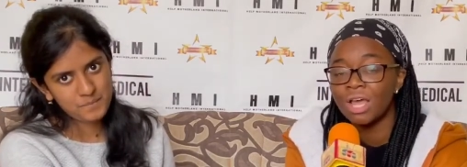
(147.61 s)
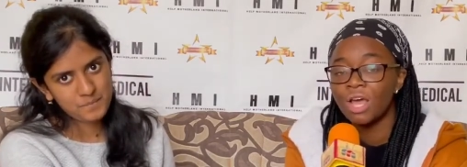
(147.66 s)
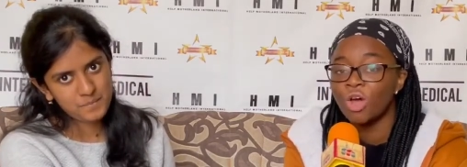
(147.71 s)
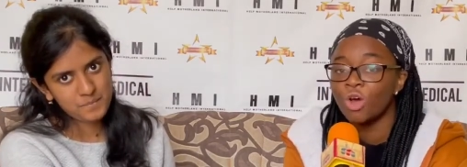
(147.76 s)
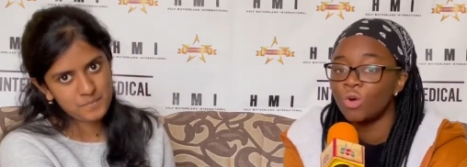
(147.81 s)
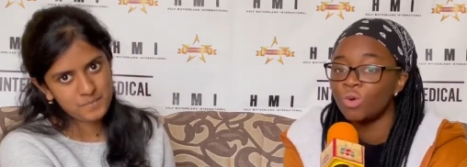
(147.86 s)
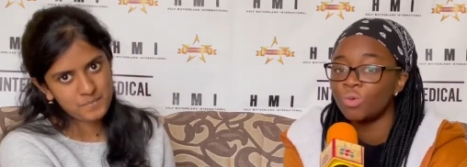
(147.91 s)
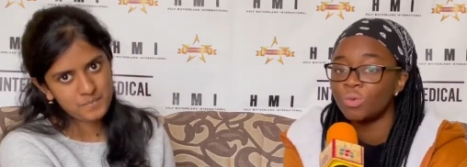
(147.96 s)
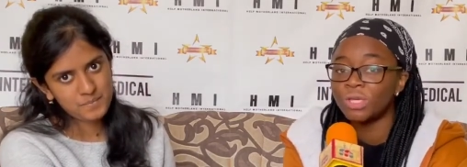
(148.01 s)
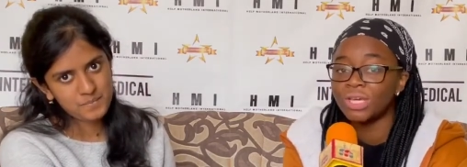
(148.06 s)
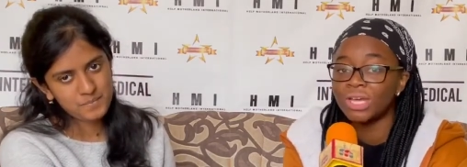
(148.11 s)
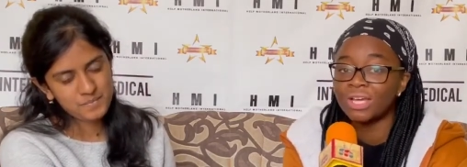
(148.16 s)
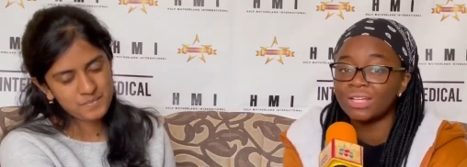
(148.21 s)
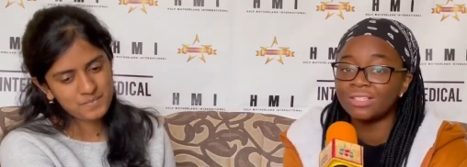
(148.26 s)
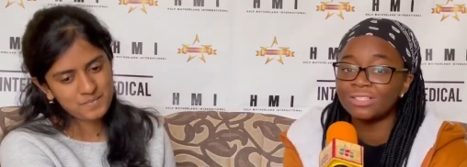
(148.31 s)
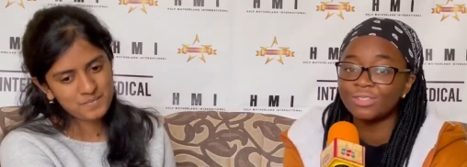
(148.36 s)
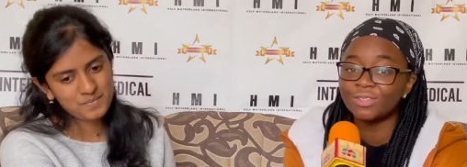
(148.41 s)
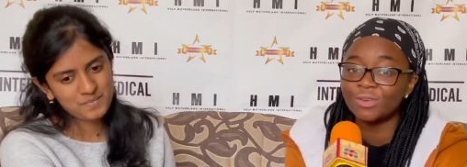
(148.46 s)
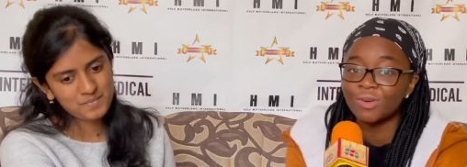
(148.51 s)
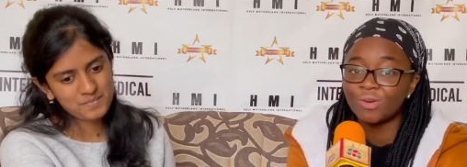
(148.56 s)
Speaker 1: who we can
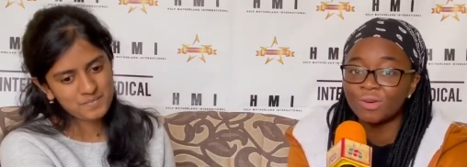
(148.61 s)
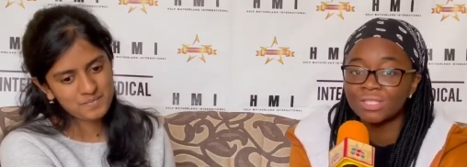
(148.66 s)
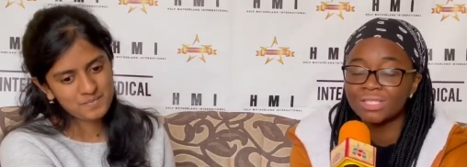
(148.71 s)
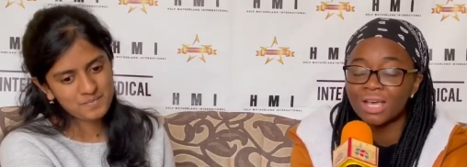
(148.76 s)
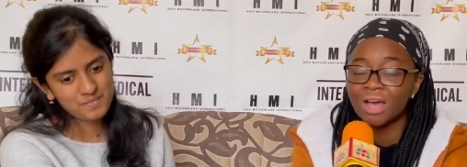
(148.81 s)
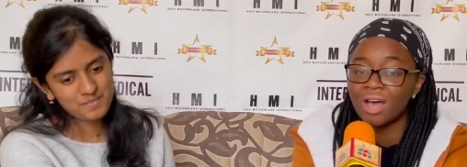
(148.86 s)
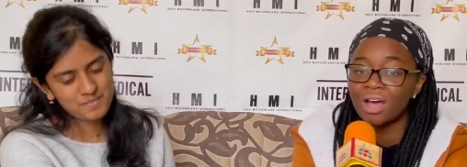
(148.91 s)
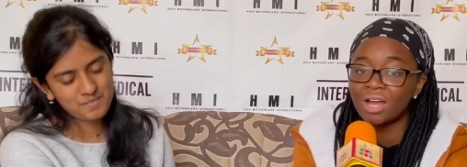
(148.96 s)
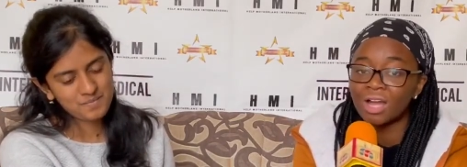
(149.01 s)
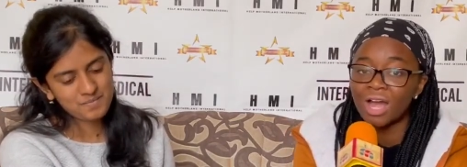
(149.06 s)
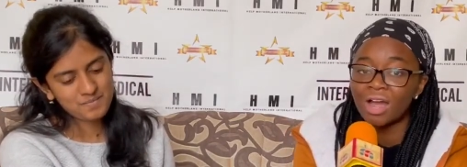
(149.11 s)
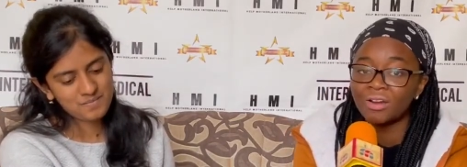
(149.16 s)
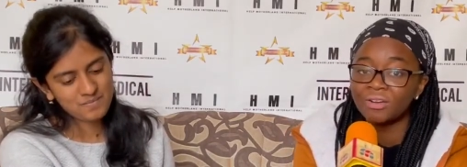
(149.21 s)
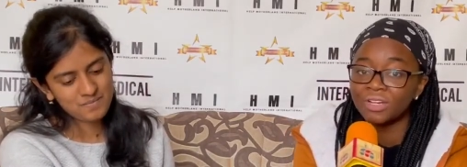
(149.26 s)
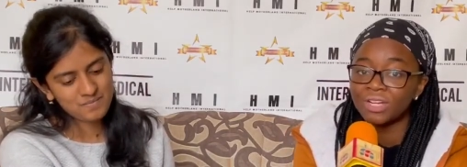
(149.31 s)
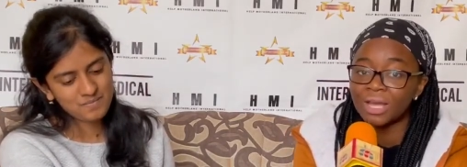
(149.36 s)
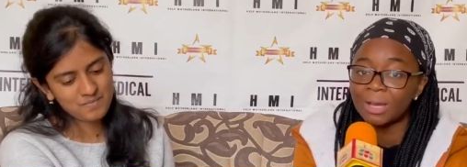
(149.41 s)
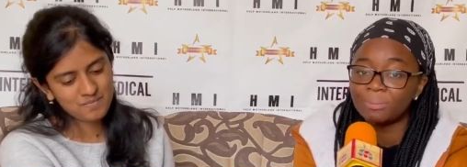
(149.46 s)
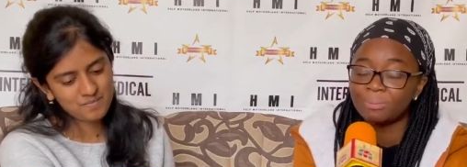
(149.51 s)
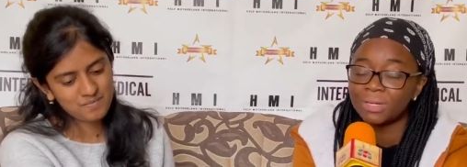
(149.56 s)
discuss our career
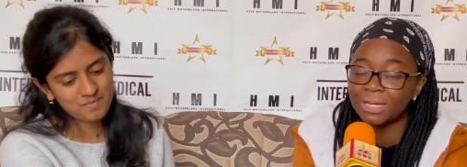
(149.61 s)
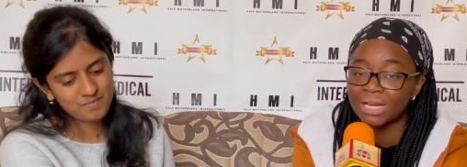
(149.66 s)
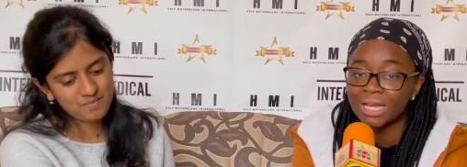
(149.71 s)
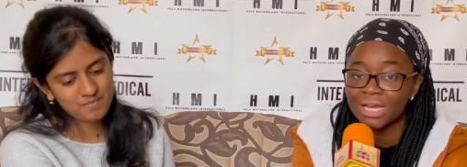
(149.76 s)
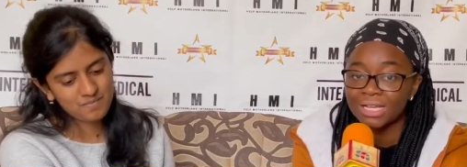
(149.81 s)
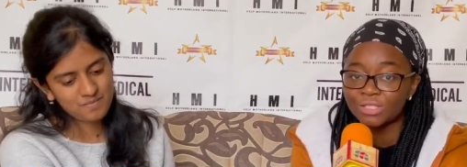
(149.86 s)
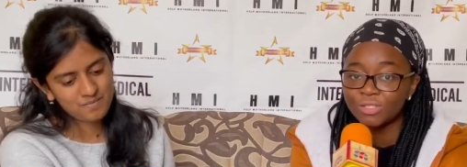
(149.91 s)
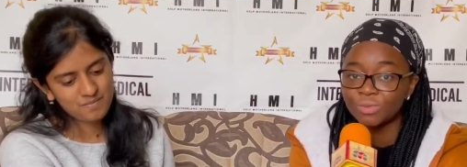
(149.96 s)
plans